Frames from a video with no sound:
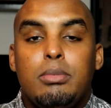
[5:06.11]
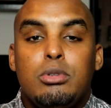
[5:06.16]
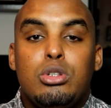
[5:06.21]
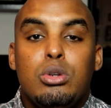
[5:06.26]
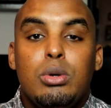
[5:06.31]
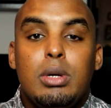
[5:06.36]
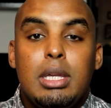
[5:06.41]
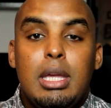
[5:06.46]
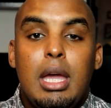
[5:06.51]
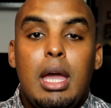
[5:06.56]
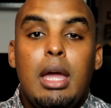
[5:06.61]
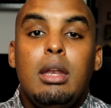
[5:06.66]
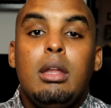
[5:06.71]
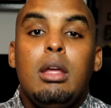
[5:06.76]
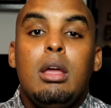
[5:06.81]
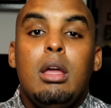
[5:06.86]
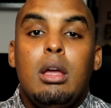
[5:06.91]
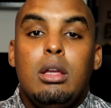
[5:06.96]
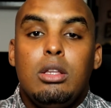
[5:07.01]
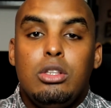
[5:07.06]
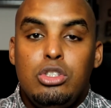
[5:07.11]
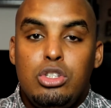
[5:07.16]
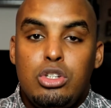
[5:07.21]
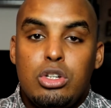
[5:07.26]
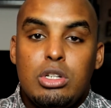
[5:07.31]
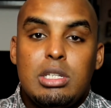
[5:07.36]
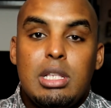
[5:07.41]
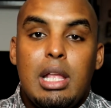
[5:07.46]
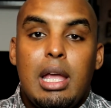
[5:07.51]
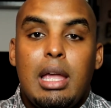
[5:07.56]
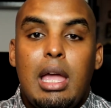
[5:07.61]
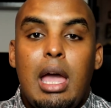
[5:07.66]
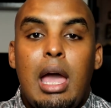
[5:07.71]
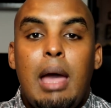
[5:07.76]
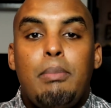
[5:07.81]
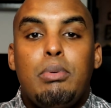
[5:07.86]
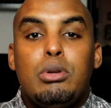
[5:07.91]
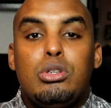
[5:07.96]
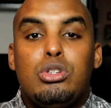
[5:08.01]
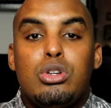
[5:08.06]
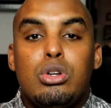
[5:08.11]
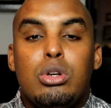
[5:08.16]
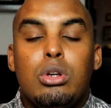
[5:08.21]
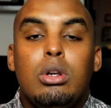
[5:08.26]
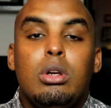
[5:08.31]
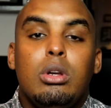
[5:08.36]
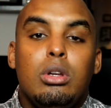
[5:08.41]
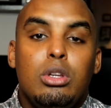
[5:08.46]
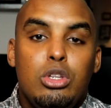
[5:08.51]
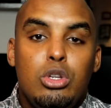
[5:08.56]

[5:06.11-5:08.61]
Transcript: So again, just like aperture,